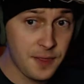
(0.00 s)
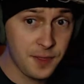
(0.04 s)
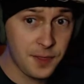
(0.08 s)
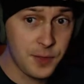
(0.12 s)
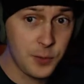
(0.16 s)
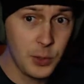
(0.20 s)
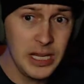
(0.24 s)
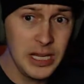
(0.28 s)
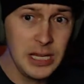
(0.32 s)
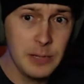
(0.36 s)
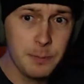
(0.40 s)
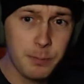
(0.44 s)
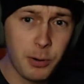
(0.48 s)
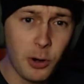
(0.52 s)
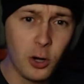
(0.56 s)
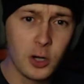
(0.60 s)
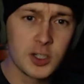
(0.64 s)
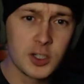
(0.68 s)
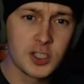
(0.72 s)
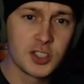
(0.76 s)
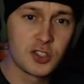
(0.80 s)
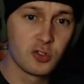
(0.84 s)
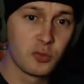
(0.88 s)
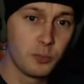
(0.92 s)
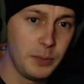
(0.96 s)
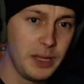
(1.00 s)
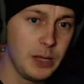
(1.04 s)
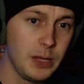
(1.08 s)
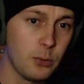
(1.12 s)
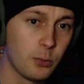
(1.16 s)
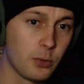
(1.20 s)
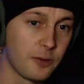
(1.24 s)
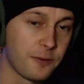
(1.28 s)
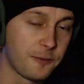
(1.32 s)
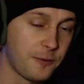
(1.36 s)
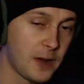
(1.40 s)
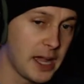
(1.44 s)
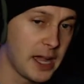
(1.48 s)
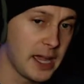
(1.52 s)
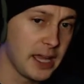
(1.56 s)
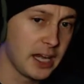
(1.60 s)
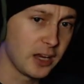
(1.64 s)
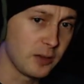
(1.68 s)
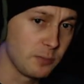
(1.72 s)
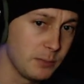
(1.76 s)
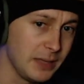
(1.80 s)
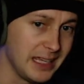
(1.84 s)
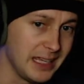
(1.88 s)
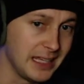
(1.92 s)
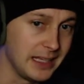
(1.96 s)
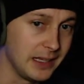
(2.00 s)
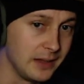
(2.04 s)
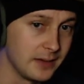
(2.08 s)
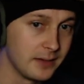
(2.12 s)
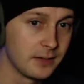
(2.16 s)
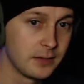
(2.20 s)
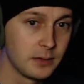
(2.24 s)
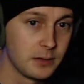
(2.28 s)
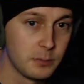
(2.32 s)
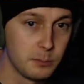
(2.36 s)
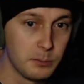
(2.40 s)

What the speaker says: 3 parts of me were fighting me